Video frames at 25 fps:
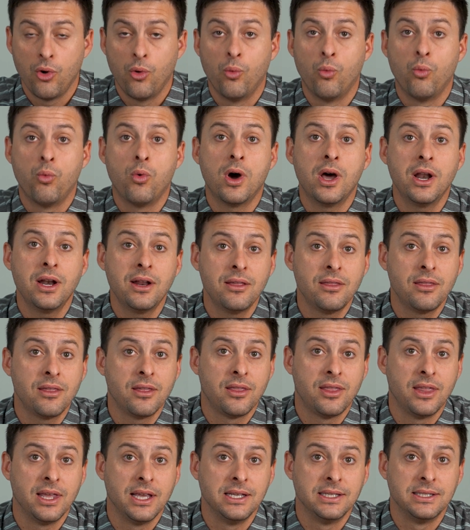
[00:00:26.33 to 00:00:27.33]
One of the
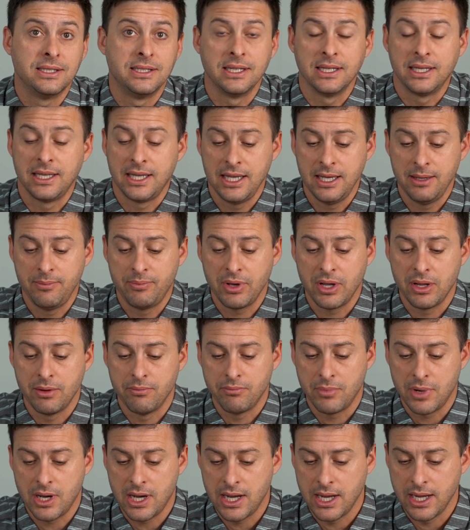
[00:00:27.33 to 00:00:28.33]
things to keep
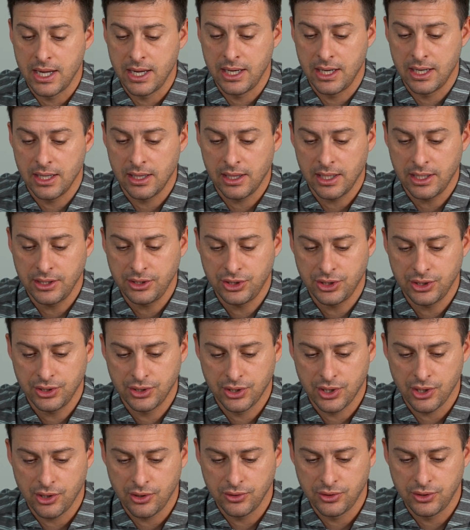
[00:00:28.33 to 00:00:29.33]
in mind, let's
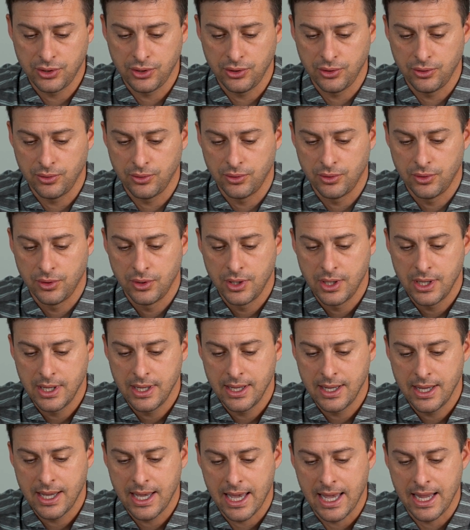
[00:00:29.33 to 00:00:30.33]
just go to
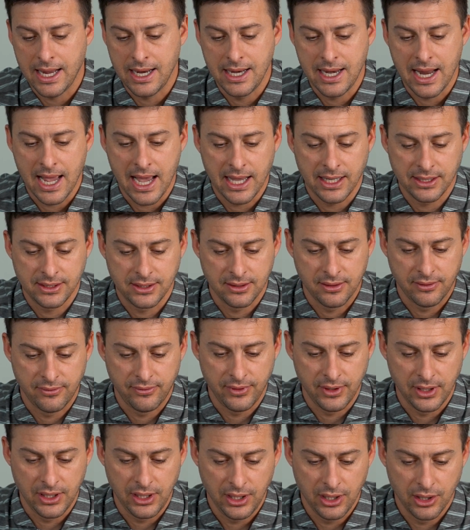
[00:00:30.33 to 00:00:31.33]
a NASA
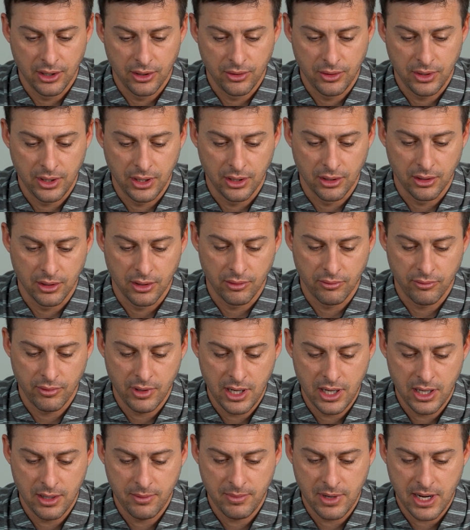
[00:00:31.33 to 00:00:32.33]
video here, a
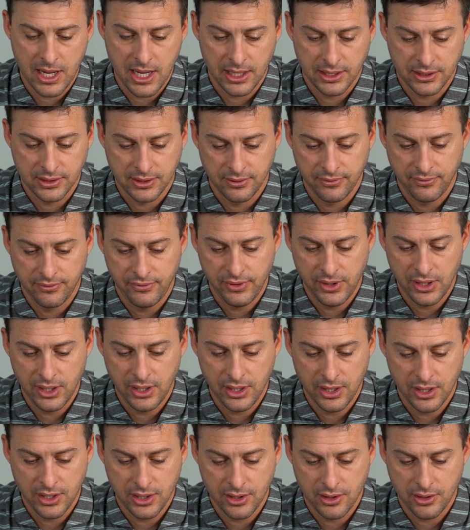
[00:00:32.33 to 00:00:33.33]
random NASA
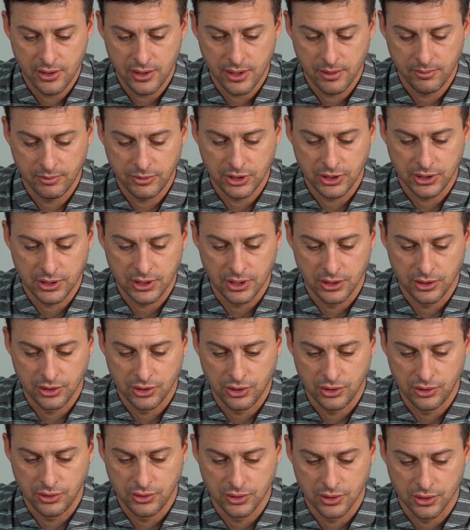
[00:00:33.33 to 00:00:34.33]
video. I'm just going to
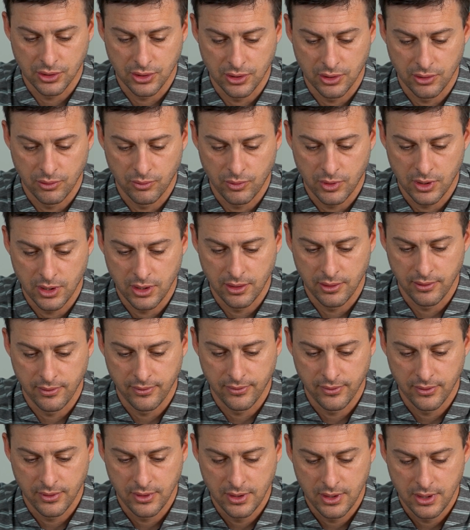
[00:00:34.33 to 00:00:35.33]
choose on one of